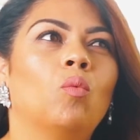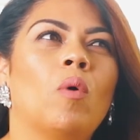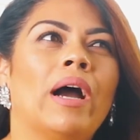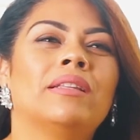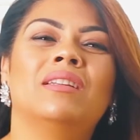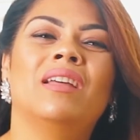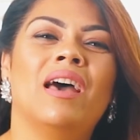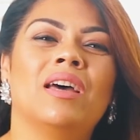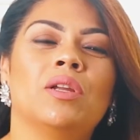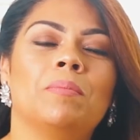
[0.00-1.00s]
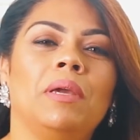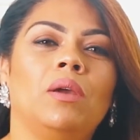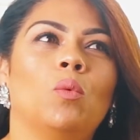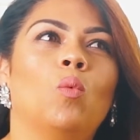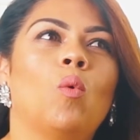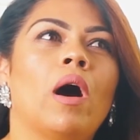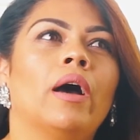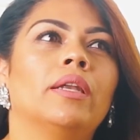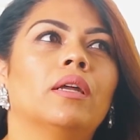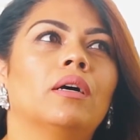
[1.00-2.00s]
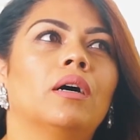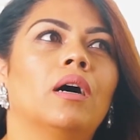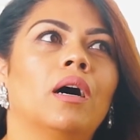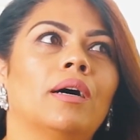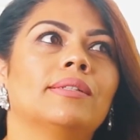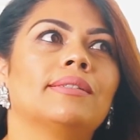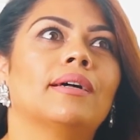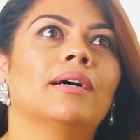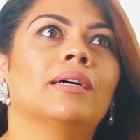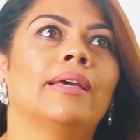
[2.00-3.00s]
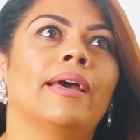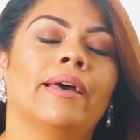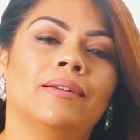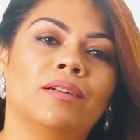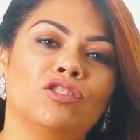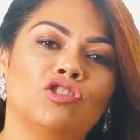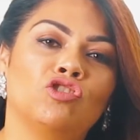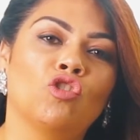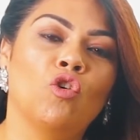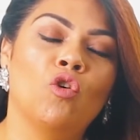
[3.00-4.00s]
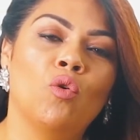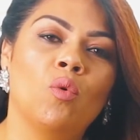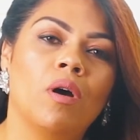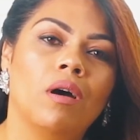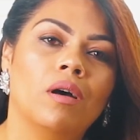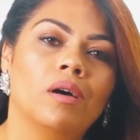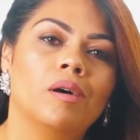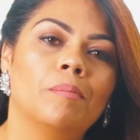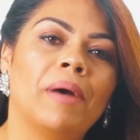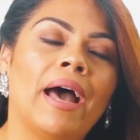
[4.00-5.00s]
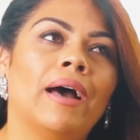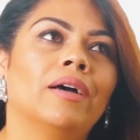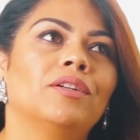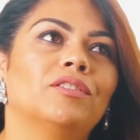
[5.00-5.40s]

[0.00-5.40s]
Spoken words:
Why did the enemy want us again so bad?